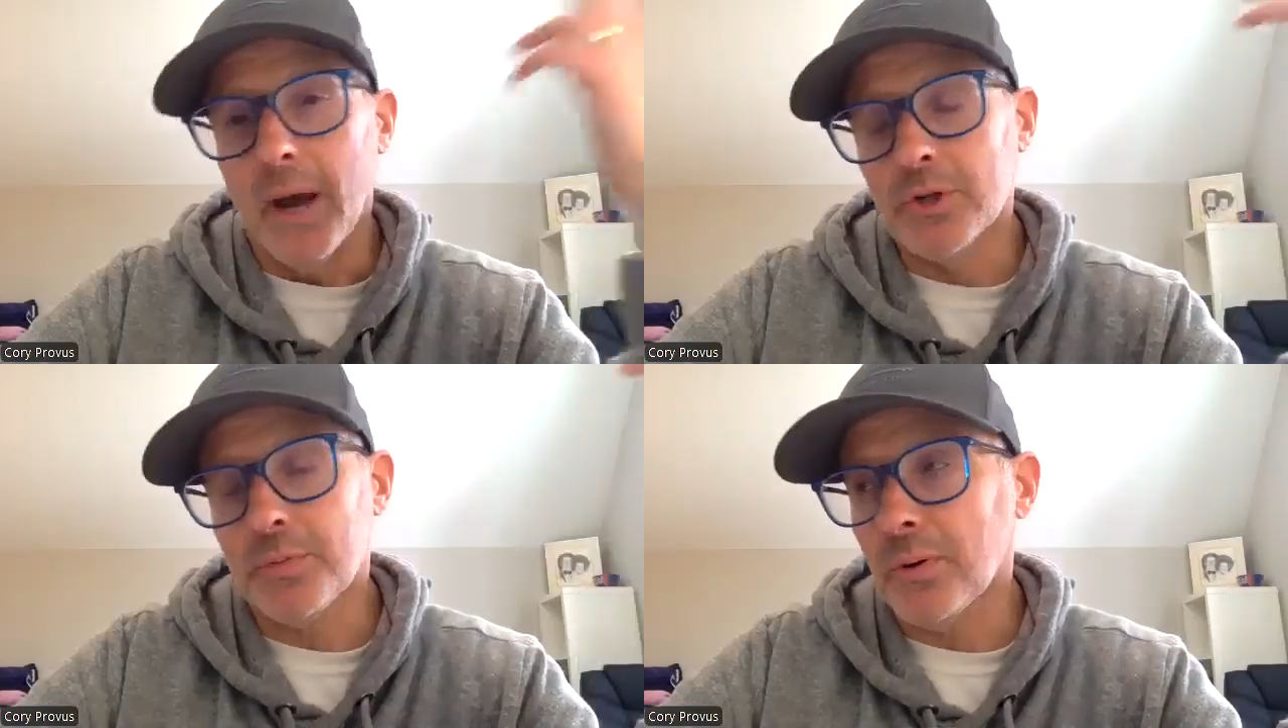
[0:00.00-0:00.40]
I
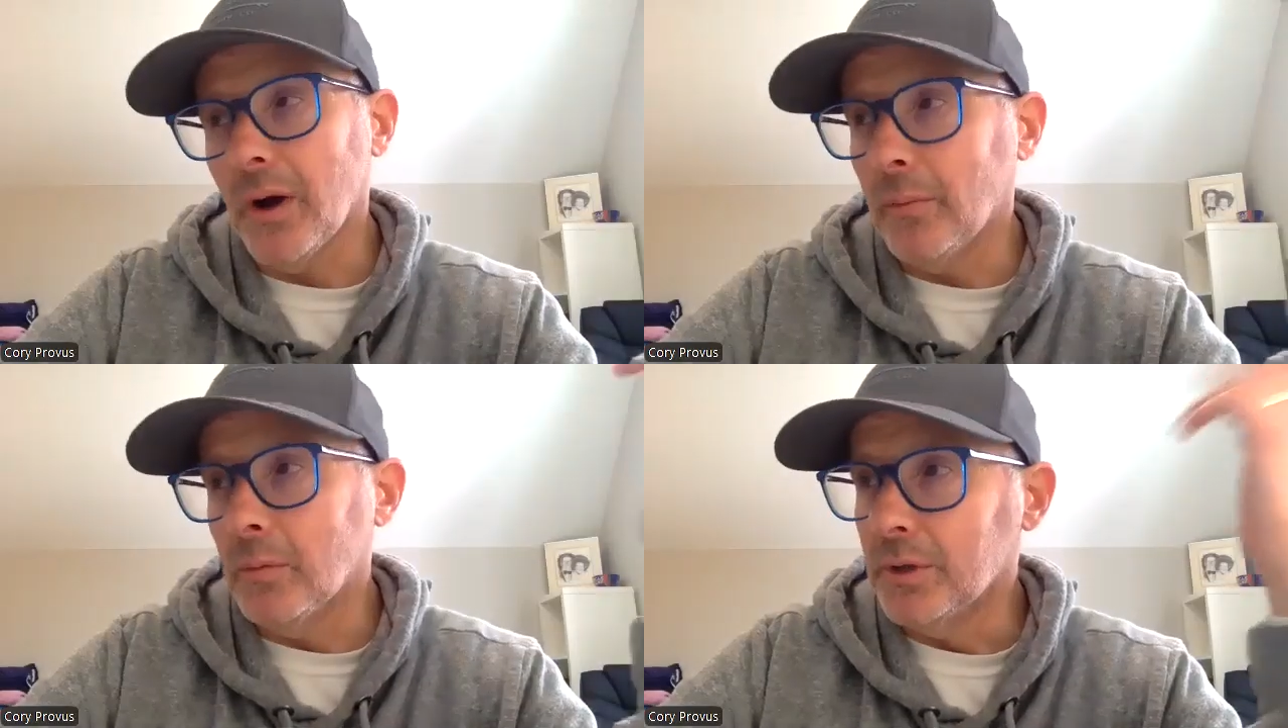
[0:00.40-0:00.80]
was
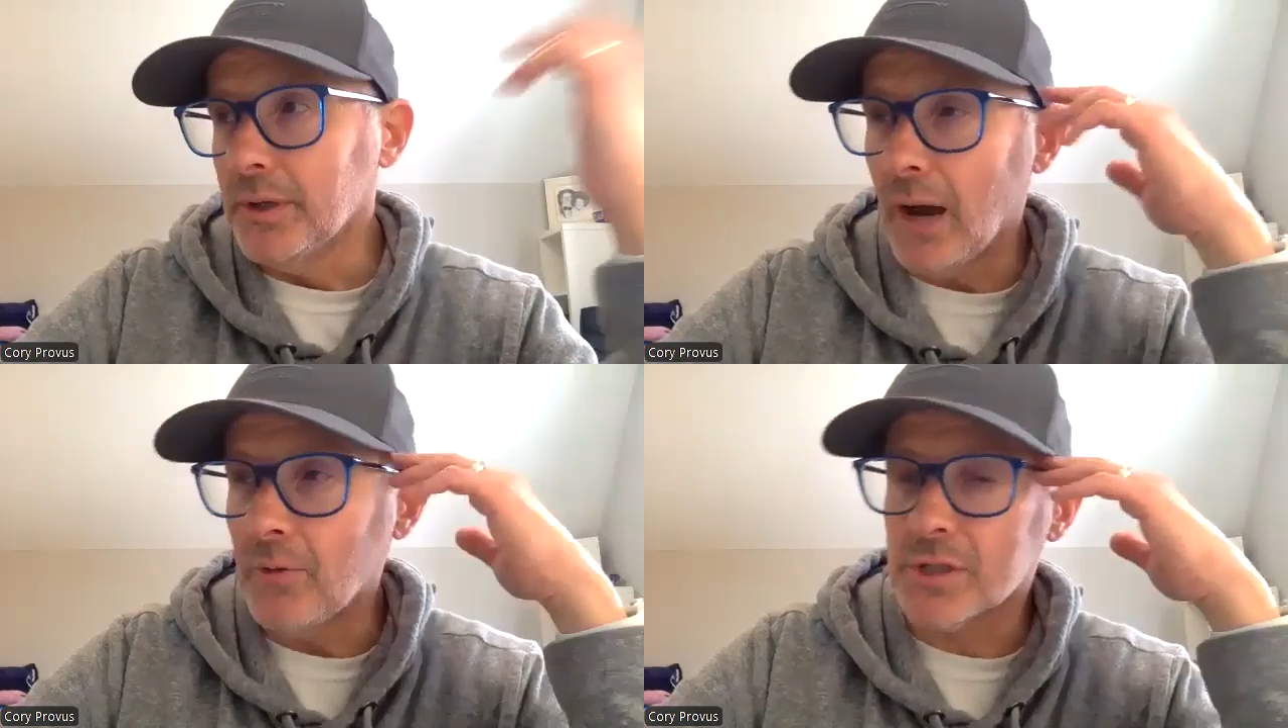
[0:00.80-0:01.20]

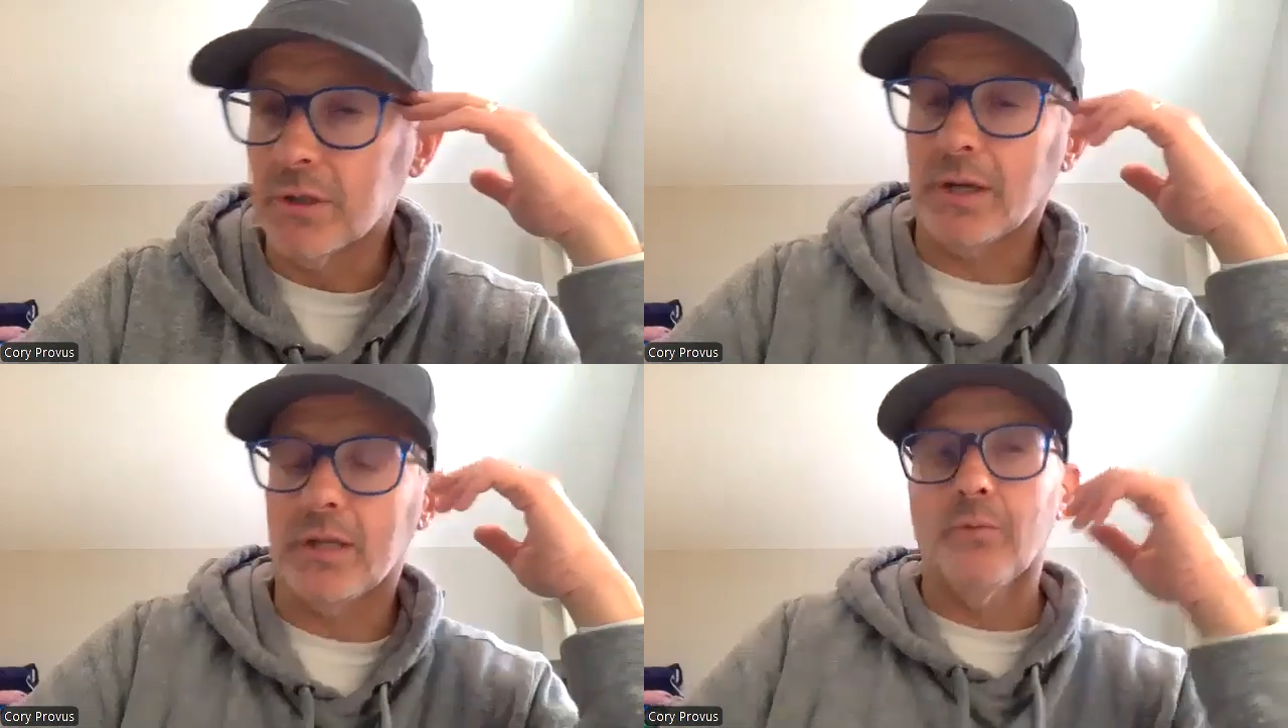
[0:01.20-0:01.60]

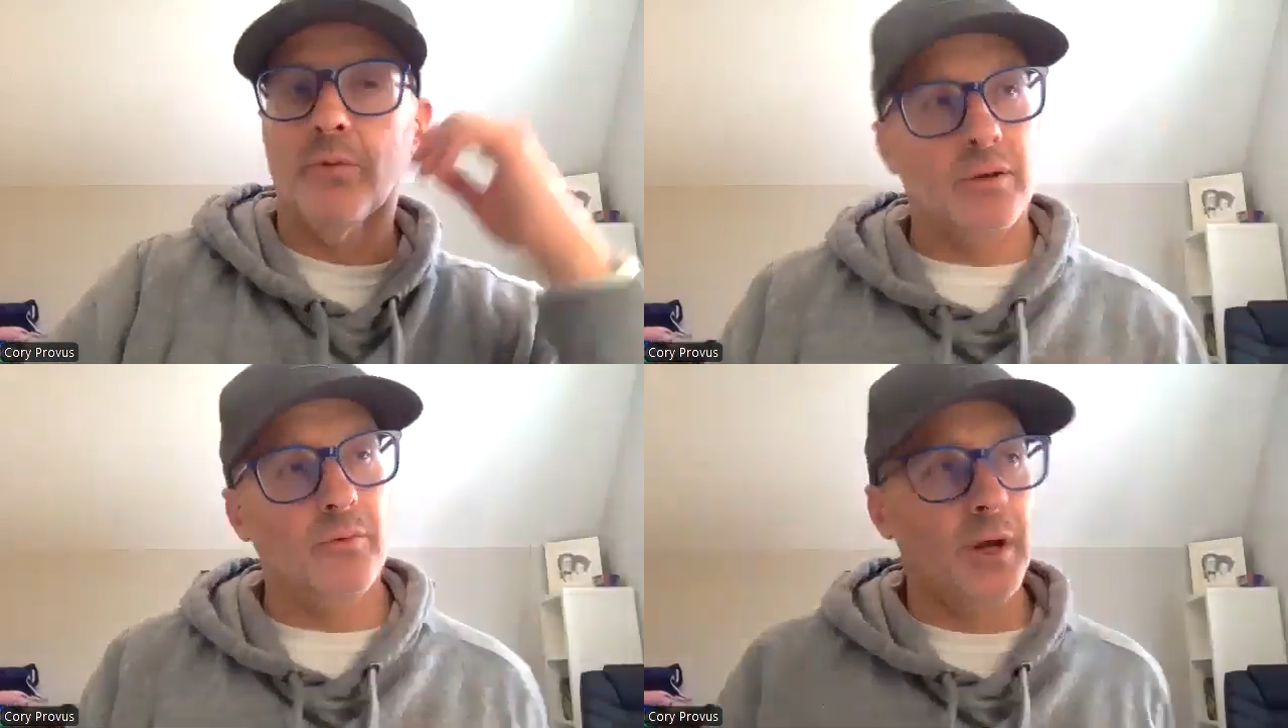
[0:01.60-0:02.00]
lucky
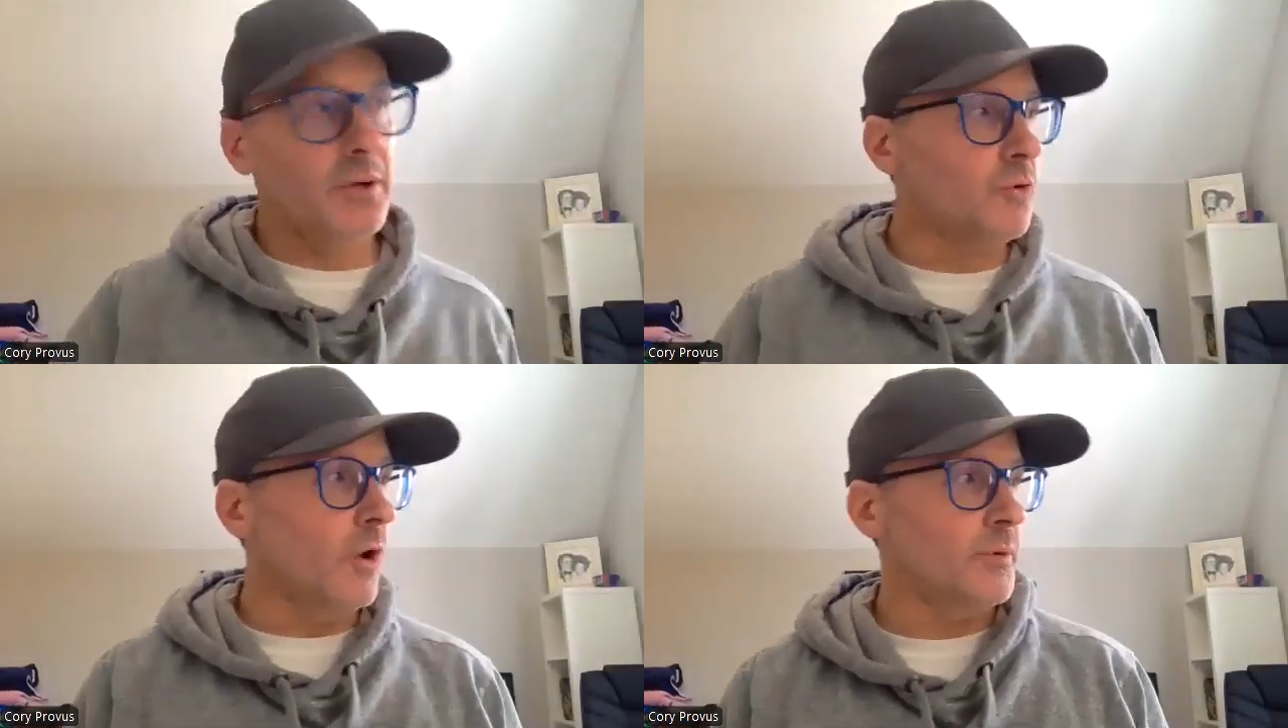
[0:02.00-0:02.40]
when I
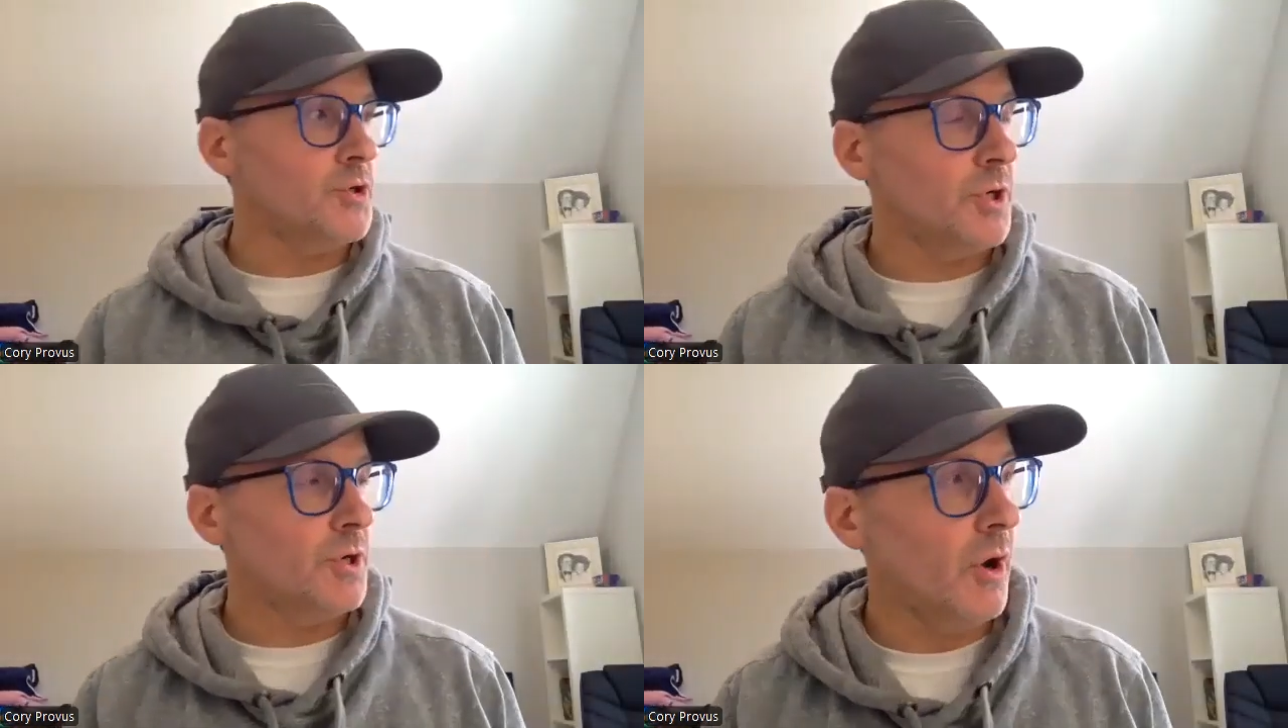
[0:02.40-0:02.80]
grew up in
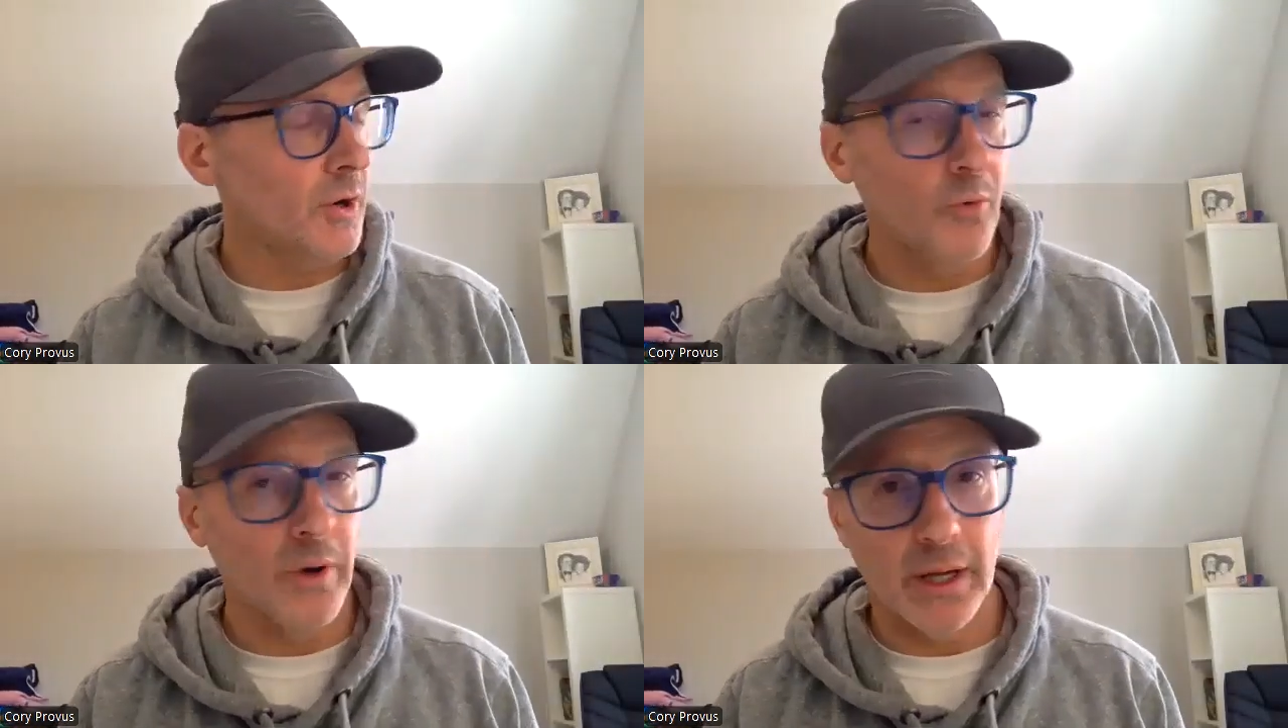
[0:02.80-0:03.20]

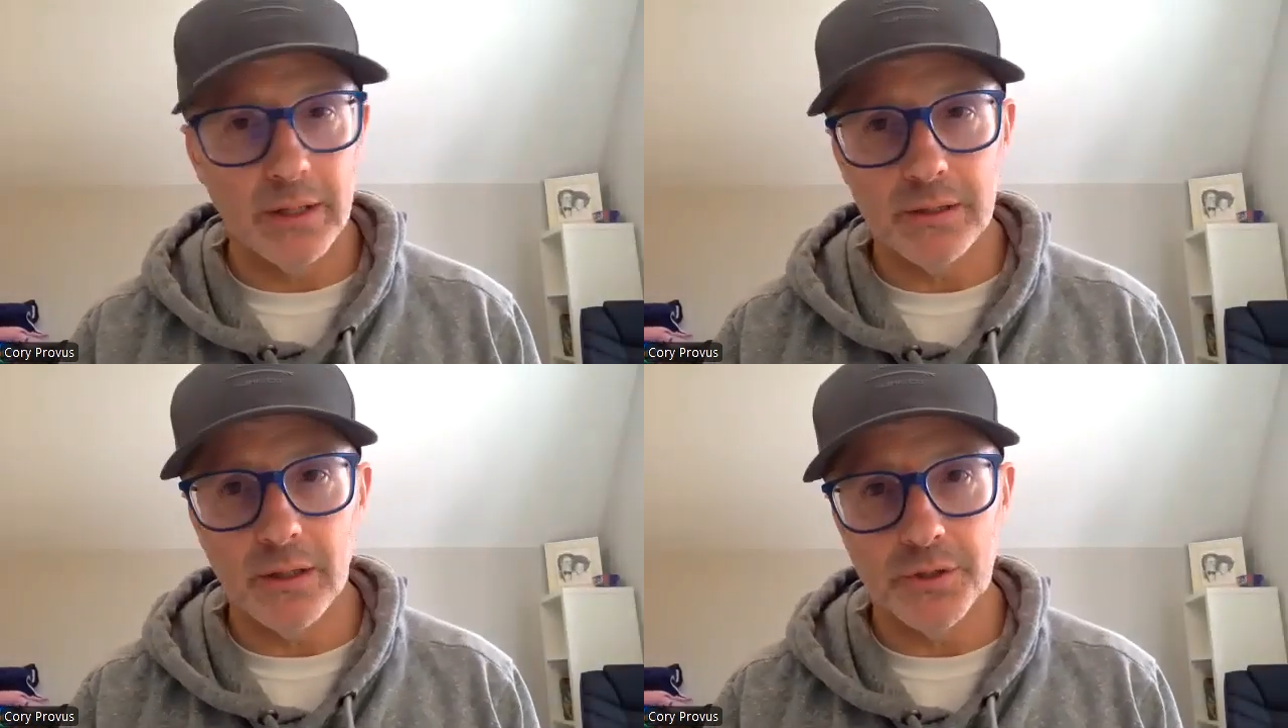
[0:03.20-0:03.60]
Chicago when I
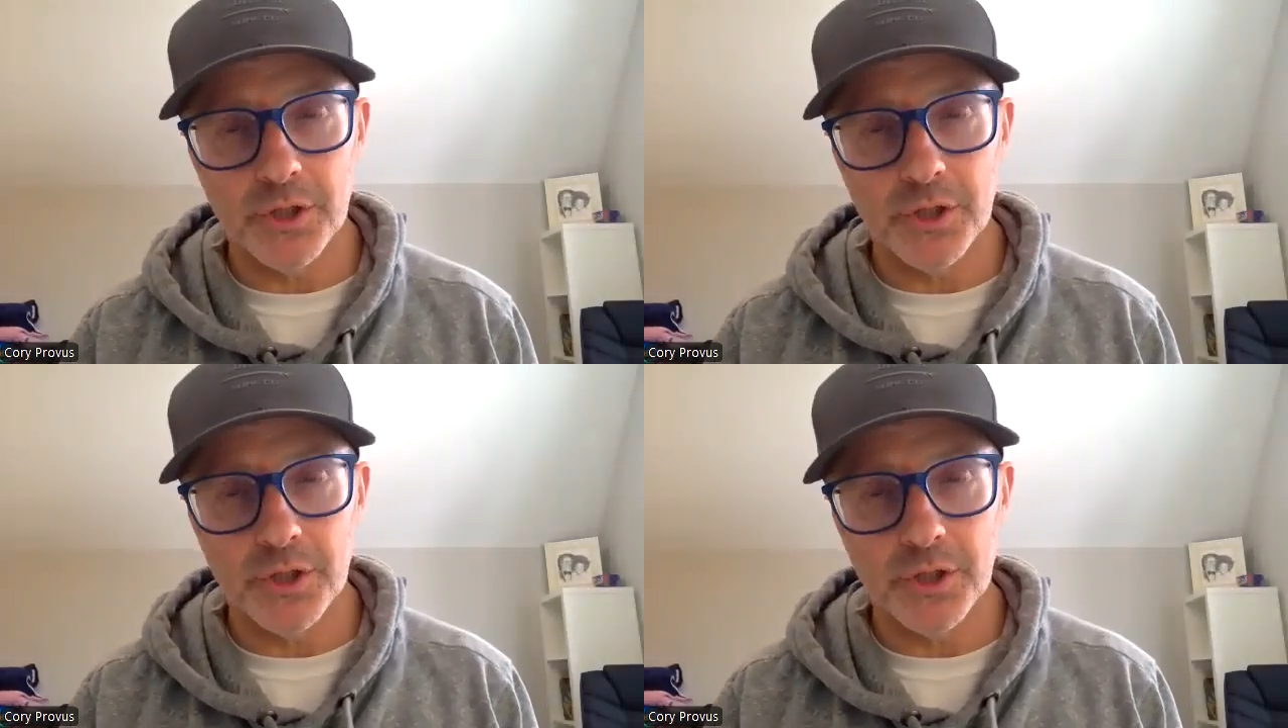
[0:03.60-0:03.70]
did,